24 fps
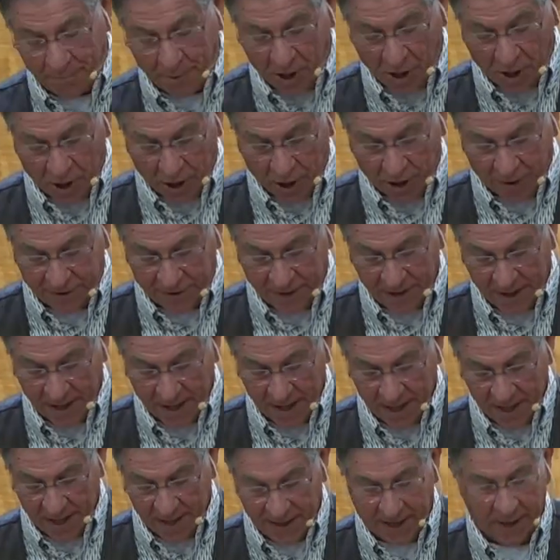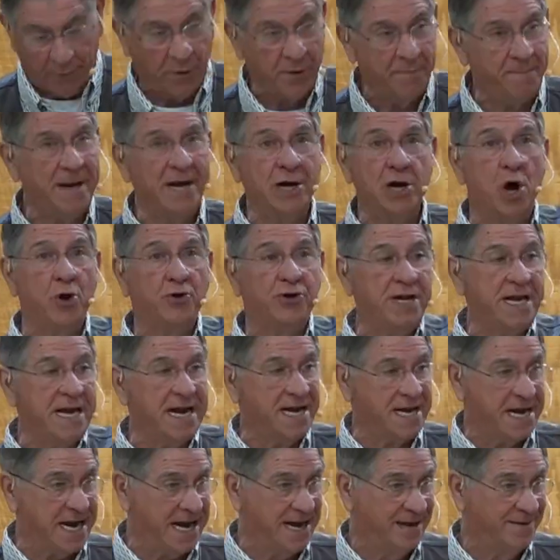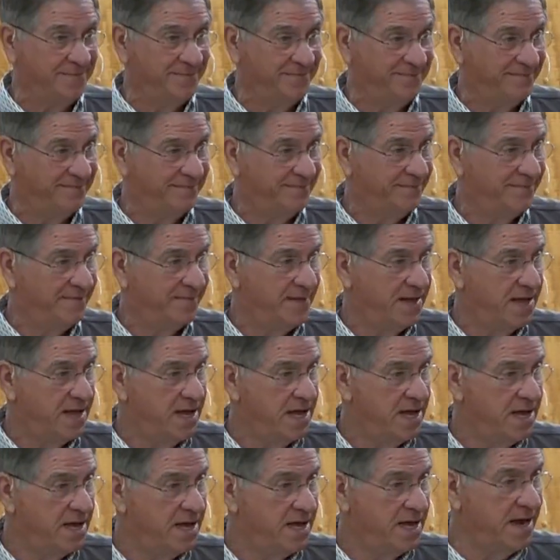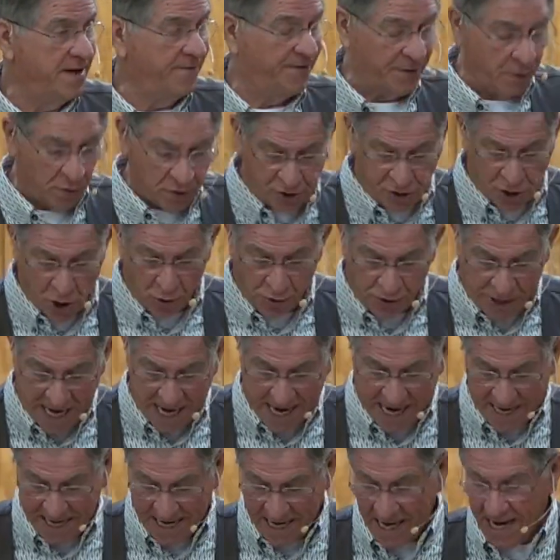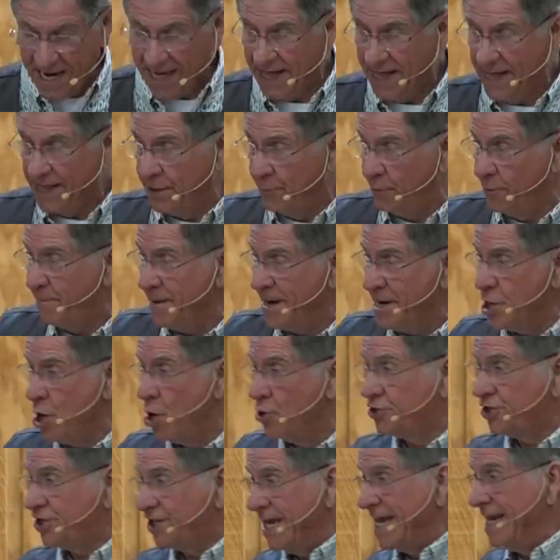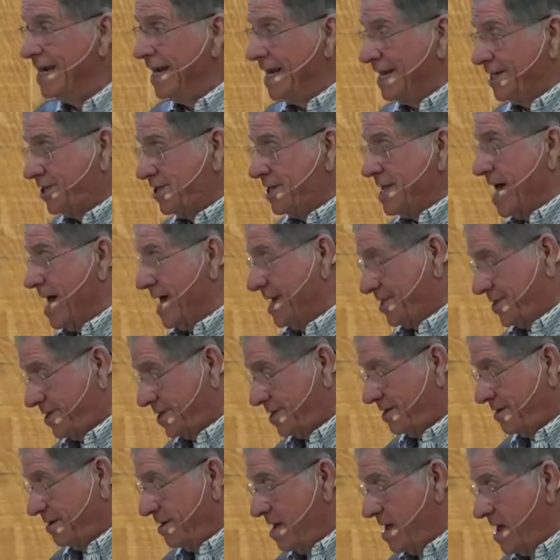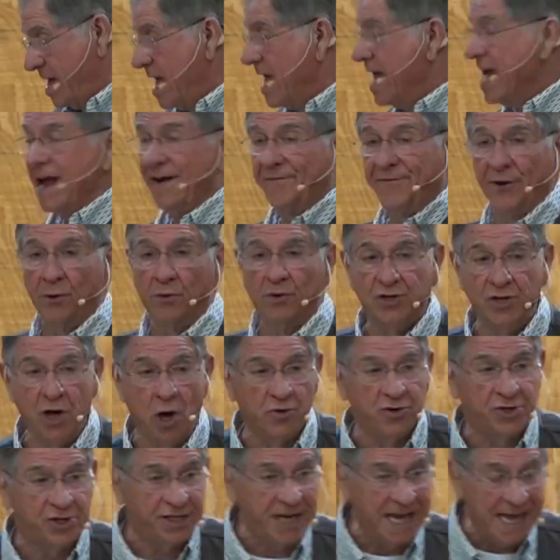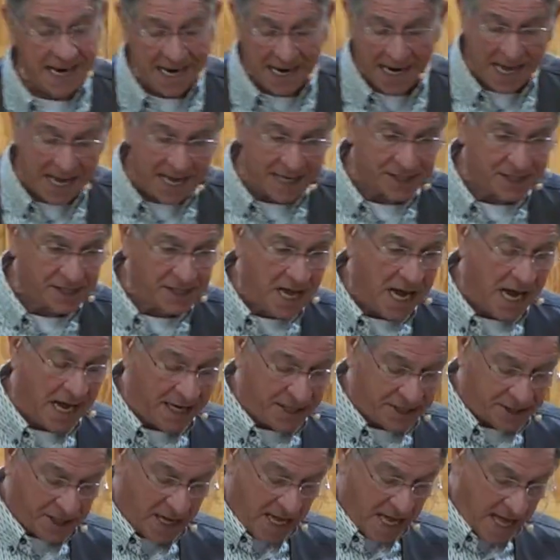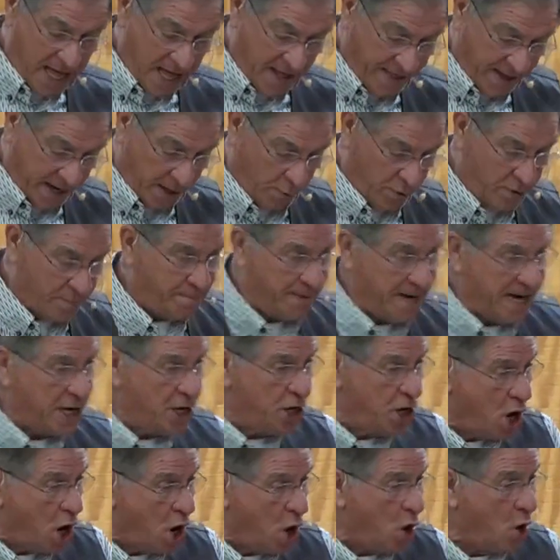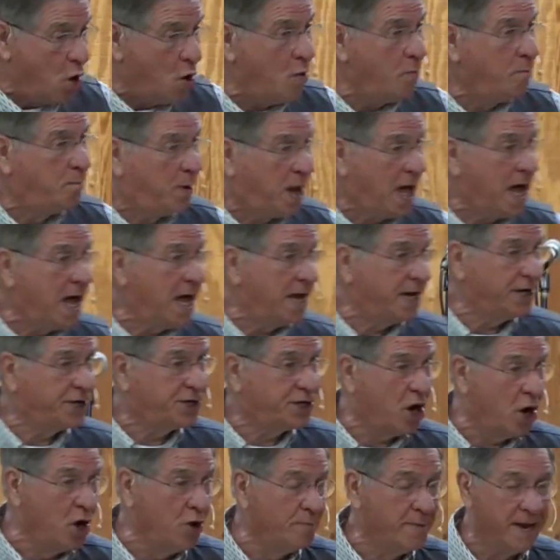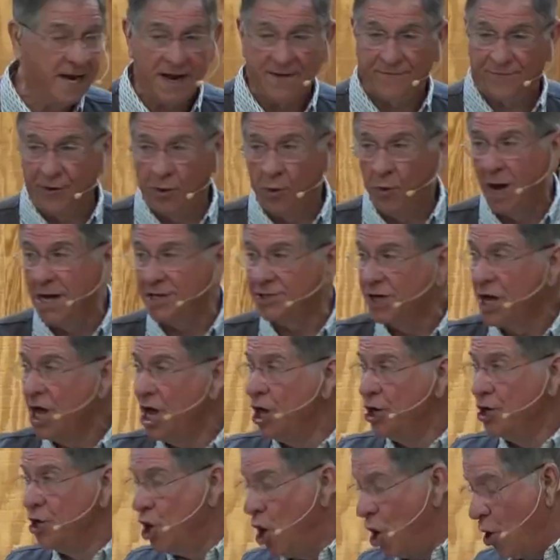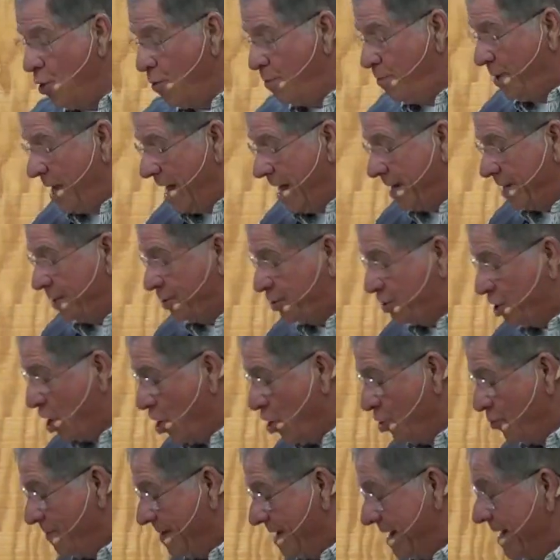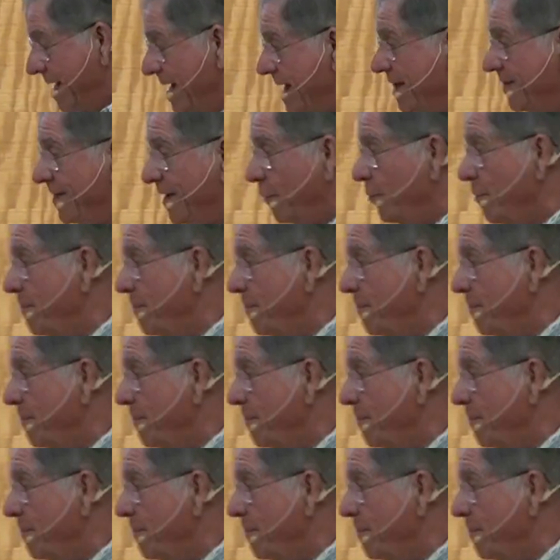birth, there would be no deity. If there was no deity, there would be no sinlessness. If there was no sinlessness, there would be no blood atonement. If there was no blood atonement, there